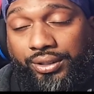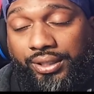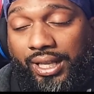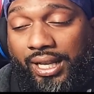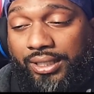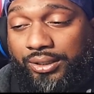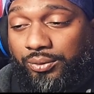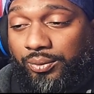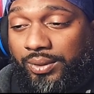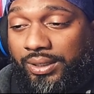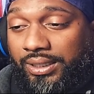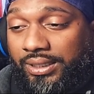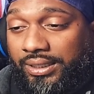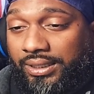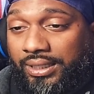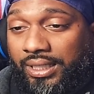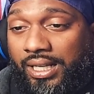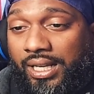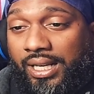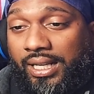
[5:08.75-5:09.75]
That's what
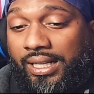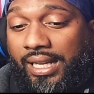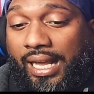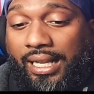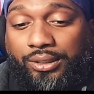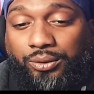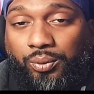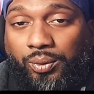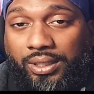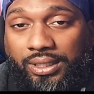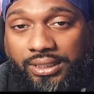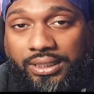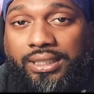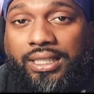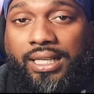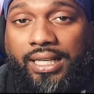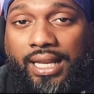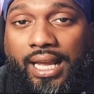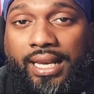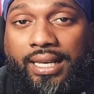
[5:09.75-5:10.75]
he's
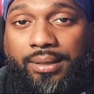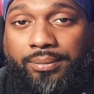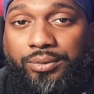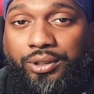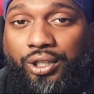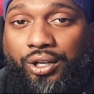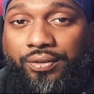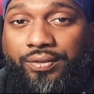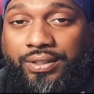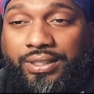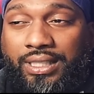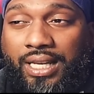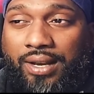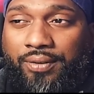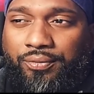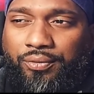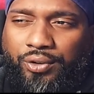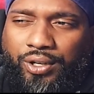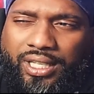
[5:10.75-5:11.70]
gonna end up serving time for.